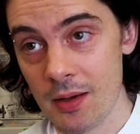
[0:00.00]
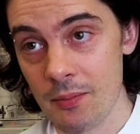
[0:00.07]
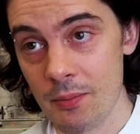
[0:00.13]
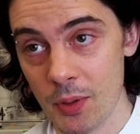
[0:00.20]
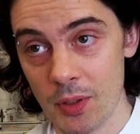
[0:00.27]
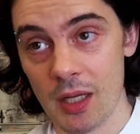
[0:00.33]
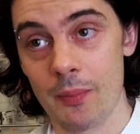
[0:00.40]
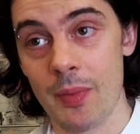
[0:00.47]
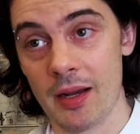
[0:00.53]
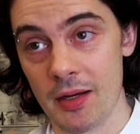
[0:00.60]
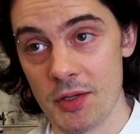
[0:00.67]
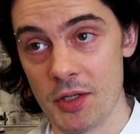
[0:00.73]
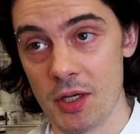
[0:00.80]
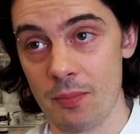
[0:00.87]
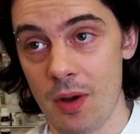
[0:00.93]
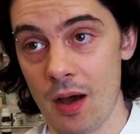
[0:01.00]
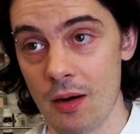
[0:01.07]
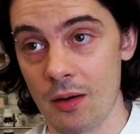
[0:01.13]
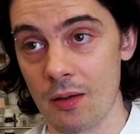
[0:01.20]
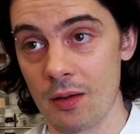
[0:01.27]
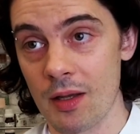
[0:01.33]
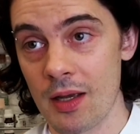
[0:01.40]
building a mechanistic
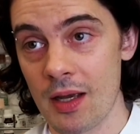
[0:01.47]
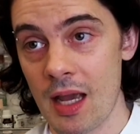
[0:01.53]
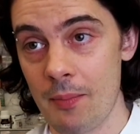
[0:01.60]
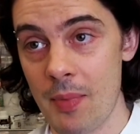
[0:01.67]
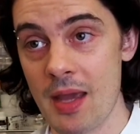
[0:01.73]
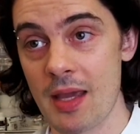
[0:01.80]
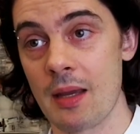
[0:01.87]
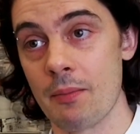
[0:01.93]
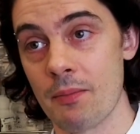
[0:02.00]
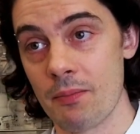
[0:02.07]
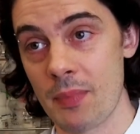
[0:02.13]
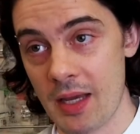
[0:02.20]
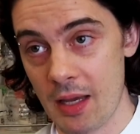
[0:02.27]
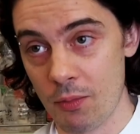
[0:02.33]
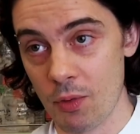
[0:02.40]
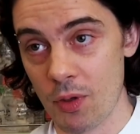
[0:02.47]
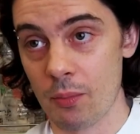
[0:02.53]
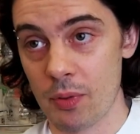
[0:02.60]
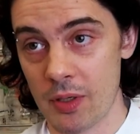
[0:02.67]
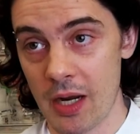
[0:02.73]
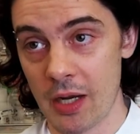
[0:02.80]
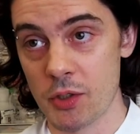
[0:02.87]
model, and making real
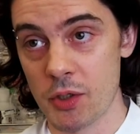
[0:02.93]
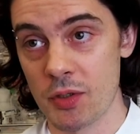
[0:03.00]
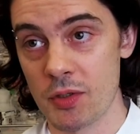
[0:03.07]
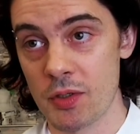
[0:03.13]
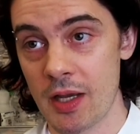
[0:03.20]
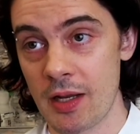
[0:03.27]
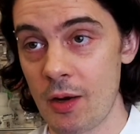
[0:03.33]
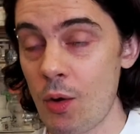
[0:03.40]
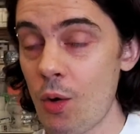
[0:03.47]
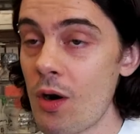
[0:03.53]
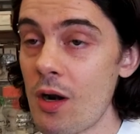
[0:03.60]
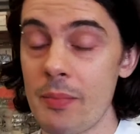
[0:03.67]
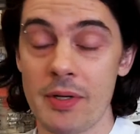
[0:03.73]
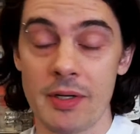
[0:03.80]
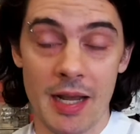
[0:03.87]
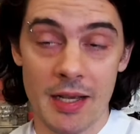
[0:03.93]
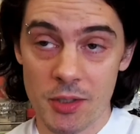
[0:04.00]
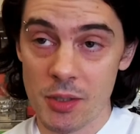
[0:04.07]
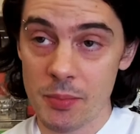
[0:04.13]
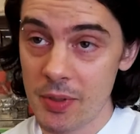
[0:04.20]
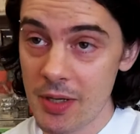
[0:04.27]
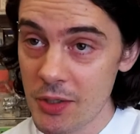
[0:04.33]
predictions. And in order to test
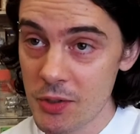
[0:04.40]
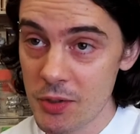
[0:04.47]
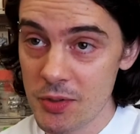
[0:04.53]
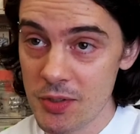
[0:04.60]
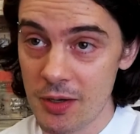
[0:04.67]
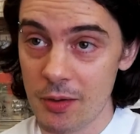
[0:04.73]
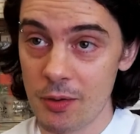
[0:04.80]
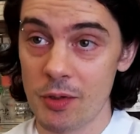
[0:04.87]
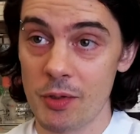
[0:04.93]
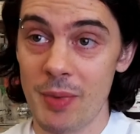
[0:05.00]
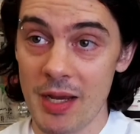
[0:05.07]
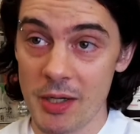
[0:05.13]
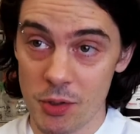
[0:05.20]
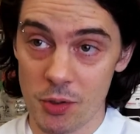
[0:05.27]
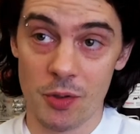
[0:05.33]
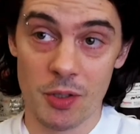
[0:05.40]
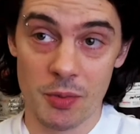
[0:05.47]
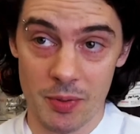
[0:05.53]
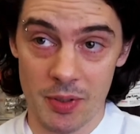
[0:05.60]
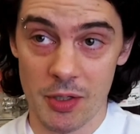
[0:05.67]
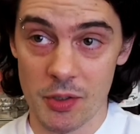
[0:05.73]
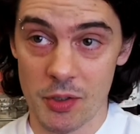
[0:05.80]
those predictions, and in order to make sure those
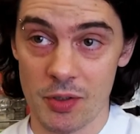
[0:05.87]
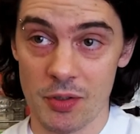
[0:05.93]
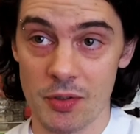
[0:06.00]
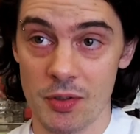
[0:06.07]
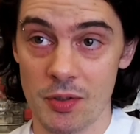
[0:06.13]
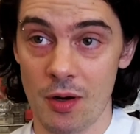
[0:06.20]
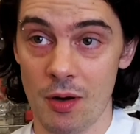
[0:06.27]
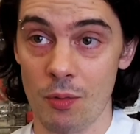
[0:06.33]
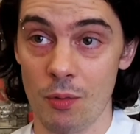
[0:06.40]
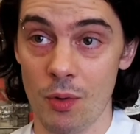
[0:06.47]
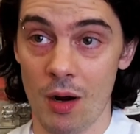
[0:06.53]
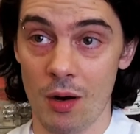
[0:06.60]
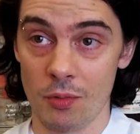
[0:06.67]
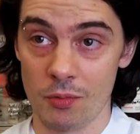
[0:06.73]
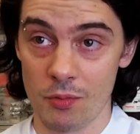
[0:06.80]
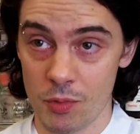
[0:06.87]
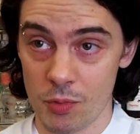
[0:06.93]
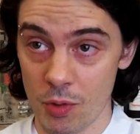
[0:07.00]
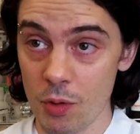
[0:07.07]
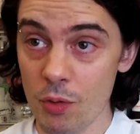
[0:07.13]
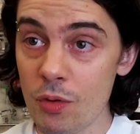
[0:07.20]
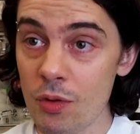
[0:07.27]
predictions are
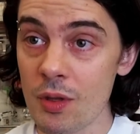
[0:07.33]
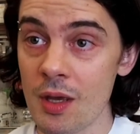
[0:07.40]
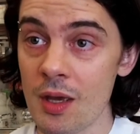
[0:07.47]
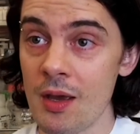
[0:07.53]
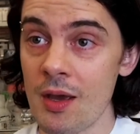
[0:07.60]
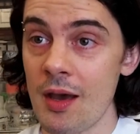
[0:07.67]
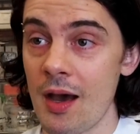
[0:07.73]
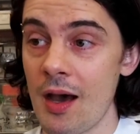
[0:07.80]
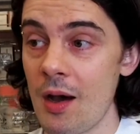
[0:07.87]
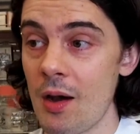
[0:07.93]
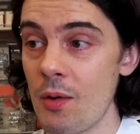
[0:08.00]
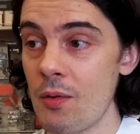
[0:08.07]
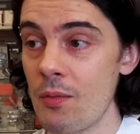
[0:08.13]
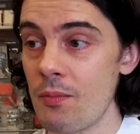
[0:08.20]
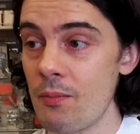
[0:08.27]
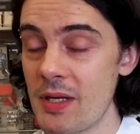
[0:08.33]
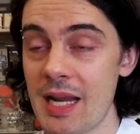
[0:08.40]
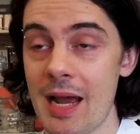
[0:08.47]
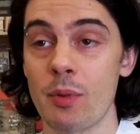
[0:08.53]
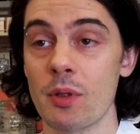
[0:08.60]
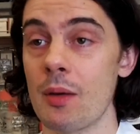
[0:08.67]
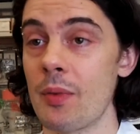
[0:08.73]
truth,
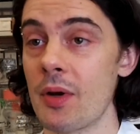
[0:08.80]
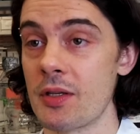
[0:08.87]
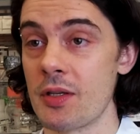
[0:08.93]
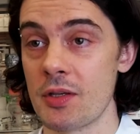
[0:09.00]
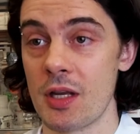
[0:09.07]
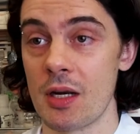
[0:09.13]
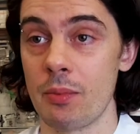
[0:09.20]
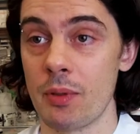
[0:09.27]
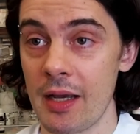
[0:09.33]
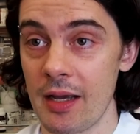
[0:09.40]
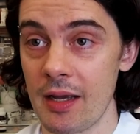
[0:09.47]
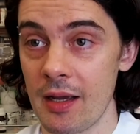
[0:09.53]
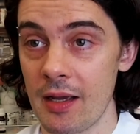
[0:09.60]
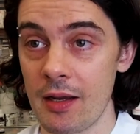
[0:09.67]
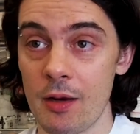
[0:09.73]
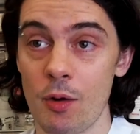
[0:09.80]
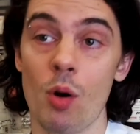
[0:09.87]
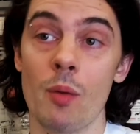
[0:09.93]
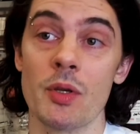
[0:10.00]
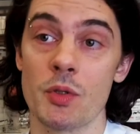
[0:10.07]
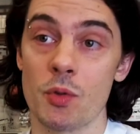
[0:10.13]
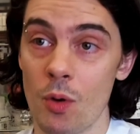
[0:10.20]
metabolomics is going to play an
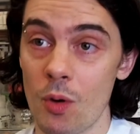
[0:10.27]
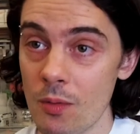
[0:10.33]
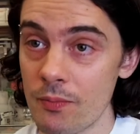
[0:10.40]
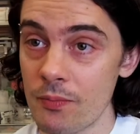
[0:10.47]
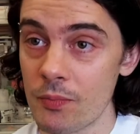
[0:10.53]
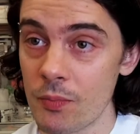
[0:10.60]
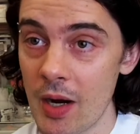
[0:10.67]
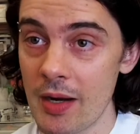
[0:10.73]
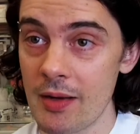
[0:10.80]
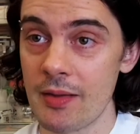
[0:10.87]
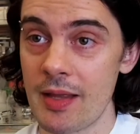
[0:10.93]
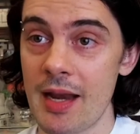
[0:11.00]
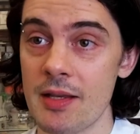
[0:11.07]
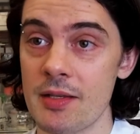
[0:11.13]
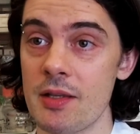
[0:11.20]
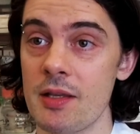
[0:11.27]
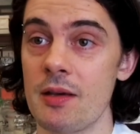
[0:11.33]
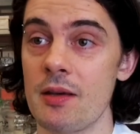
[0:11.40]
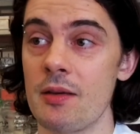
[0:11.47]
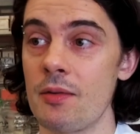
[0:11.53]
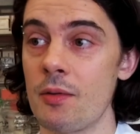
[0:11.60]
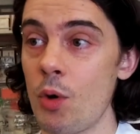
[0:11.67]
enormous role, right? That is
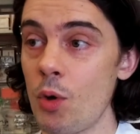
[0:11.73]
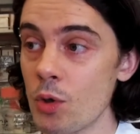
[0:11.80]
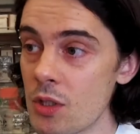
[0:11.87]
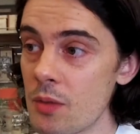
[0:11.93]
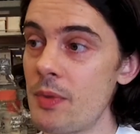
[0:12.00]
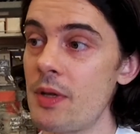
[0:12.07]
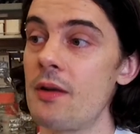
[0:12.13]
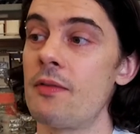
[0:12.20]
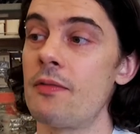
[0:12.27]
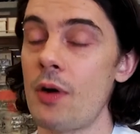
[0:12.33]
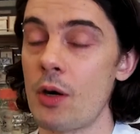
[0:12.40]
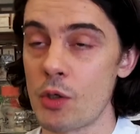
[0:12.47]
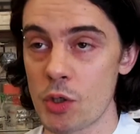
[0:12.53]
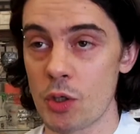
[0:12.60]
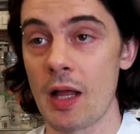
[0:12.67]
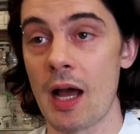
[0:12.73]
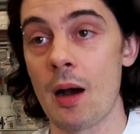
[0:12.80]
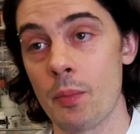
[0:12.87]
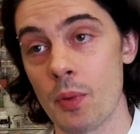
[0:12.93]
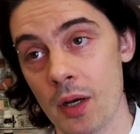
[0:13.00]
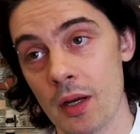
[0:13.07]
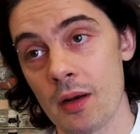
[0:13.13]
the ultimate functional
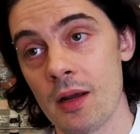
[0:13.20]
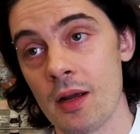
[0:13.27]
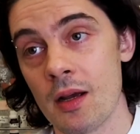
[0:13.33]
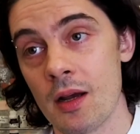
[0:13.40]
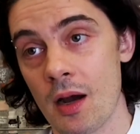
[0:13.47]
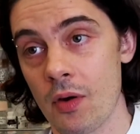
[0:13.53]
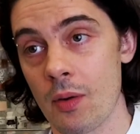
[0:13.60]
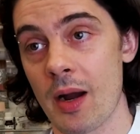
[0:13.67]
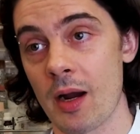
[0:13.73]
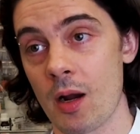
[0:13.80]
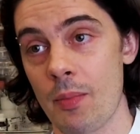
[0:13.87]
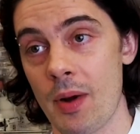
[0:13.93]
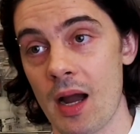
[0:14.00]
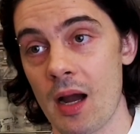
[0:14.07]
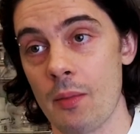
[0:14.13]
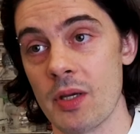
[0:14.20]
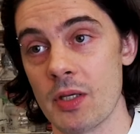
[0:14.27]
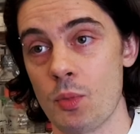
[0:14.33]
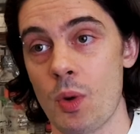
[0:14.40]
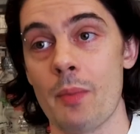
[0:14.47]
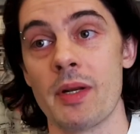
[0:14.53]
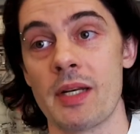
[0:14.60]
output of our microbiome, is
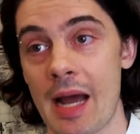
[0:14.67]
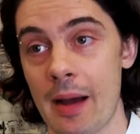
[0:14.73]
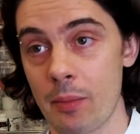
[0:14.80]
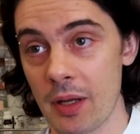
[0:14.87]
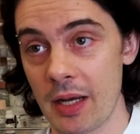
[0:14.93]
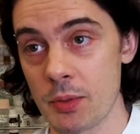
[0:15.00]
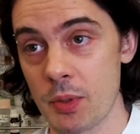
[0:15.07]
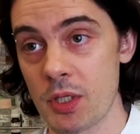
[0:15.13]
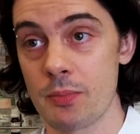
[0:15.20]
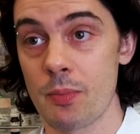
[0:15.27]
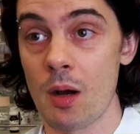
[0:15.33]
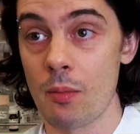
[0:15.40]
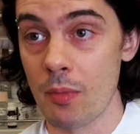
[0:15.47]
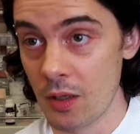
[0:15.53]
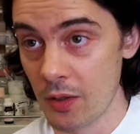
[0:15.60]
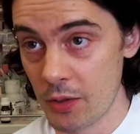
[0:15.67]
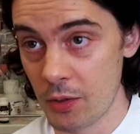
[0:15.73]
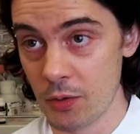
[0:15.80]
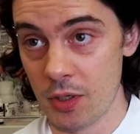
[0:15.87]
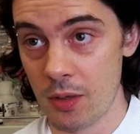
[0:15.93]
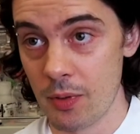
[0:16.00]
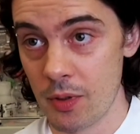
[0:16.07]
what metabolites, what small
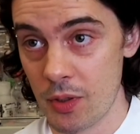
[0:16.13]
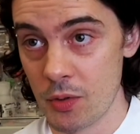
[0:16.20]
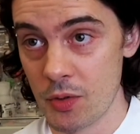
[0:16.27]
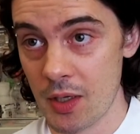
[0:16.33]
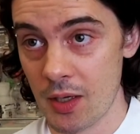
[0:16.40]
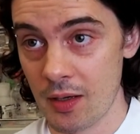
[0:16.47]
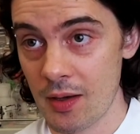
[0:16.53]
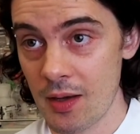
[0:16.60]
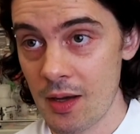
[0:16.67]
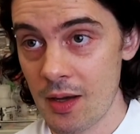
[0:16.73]
molecules they're producing.